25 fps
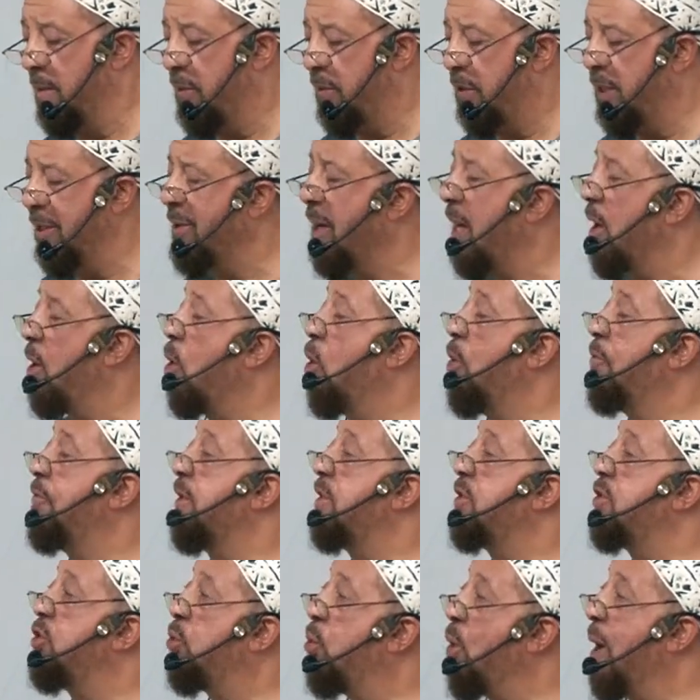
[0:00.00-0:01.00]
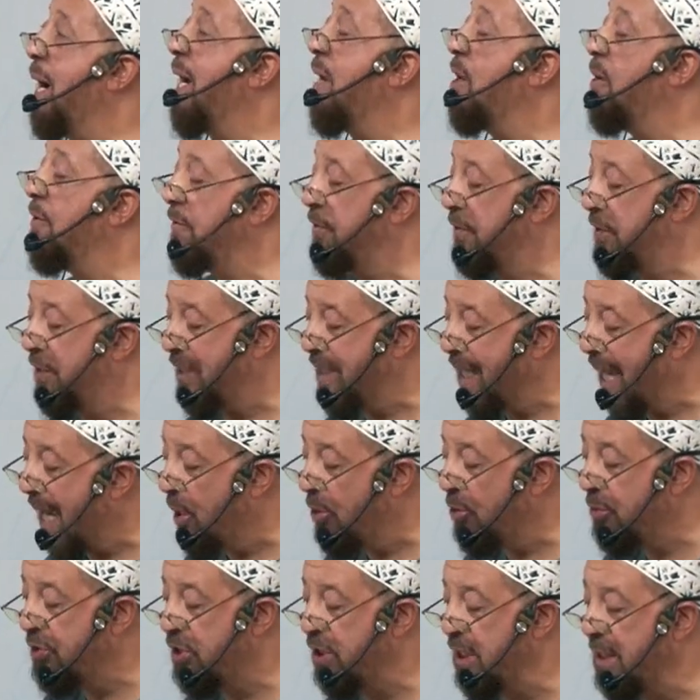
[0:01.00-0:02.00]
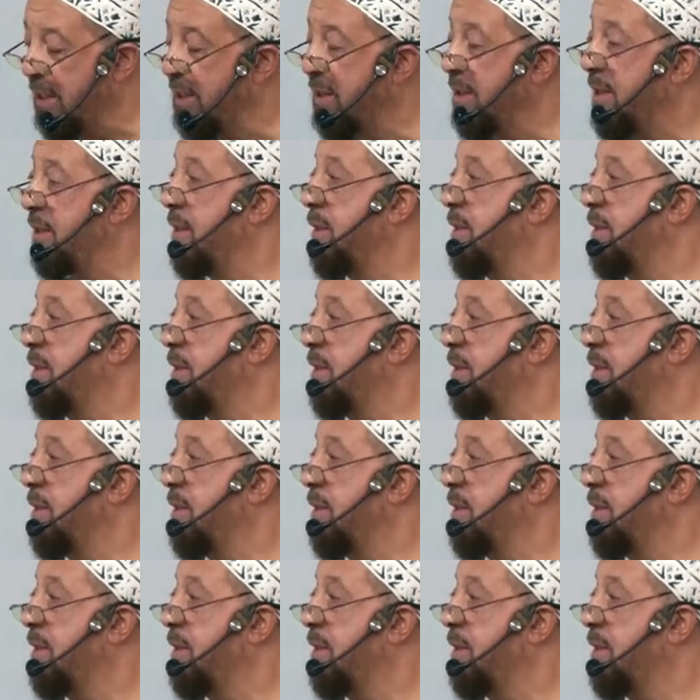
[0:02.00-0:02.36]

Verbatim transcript: There are over 12,000